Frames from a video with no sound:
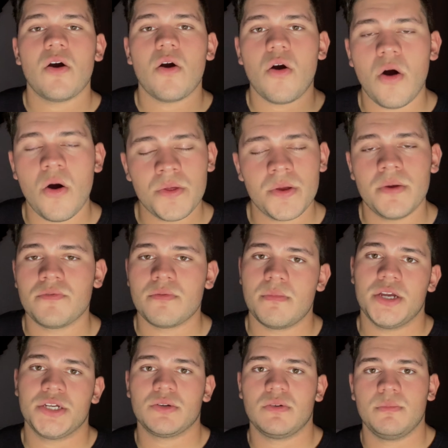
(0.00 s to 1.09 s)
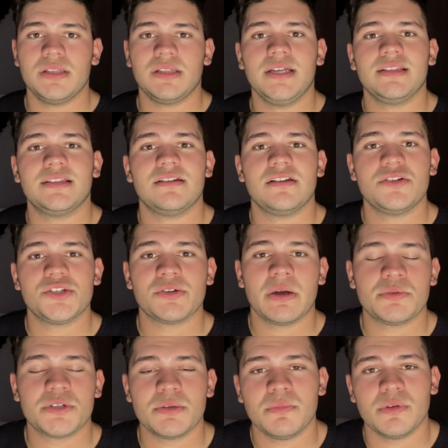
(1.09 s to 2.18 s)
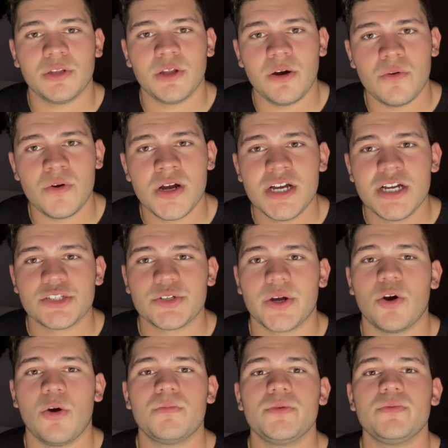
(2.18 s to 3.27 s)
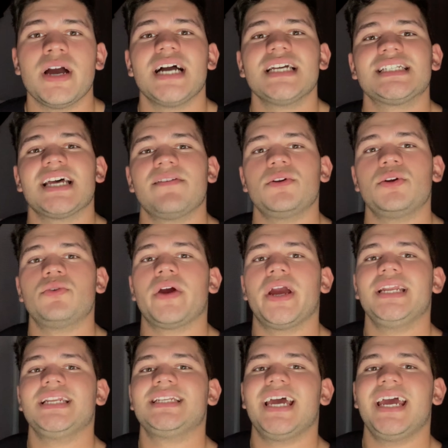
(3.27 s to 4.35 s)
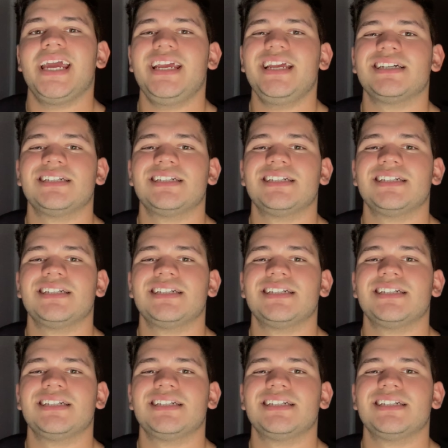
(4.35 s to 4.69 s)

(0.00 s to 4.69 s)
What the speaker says: All their information will be linked in the description below. So I hope you guys have a great day.